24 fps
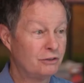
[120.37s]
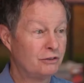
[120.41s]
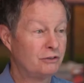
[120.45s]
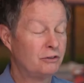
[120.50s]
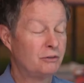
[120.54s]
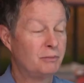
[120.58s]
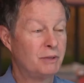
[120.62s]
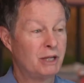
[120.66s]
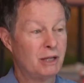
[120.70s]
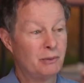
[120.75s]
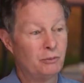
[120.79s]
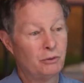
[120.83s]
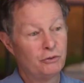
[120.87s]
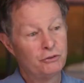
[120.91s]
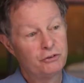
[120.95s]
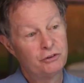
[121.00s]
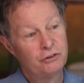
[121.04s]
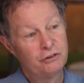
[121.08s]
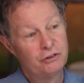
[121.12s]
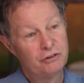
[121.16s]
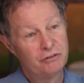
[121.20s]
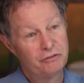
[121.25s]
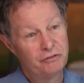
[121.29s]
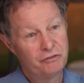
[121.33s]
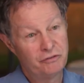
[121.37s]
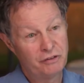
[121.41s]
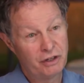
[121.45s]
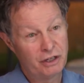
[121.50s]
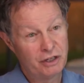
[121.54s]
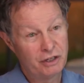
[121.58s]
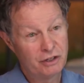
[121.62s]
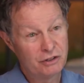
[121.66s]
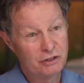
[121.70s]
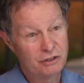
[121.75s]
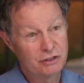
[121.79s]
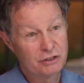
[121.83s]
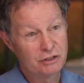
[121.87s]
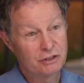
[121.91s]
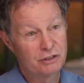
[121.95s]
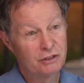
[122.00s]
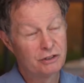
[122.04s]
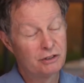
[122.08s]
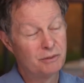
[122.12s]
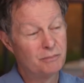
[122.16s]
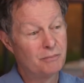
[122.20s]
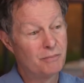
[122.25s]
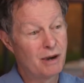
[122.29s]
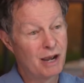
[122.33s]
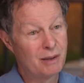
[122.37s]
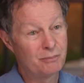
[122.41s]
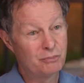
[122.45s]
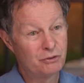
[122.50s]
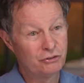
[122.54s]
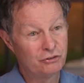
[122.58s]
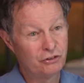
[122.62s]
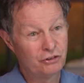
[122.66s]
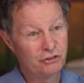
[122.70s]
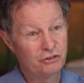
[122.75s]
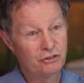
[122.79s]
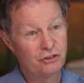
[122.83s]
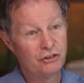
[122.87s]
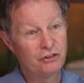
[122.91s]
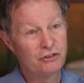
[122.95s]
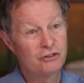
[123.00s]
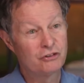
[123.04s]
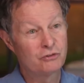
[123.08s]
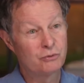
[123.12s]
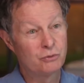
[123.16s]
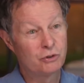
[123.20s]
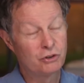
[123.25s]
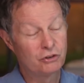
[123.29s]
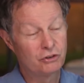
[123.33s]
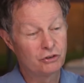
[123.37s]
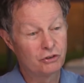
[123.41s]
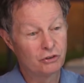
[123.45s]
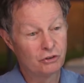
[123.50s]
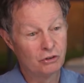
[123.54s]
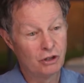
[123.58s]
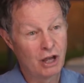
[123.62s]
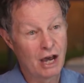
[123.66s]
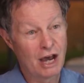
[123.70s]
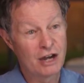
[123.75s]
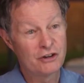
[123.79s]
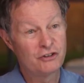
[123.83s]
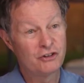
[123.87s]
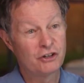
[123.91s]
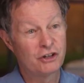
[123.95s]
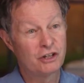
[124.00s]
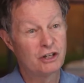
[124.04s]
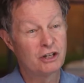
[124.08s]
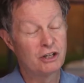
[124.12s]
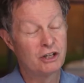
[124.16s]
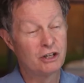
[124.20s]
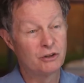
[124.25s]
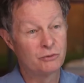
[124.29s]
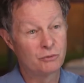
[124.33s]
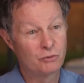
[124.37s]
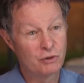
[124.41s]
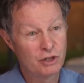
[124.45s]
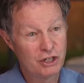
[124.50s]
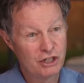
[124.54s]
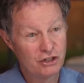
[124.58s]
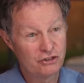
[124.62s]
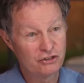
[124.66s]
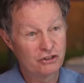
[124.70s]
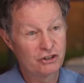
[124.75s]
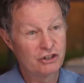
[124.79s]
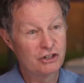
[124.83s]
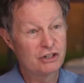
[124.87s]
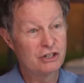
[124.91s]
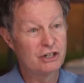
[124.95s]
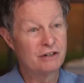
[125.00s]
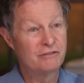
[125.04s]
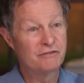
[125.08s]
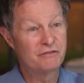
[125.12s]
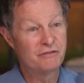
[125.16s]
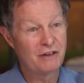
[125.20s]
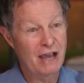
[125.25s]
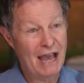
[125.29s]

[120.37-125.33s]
mm -hmm. to be able to defend my positions with logic and reason and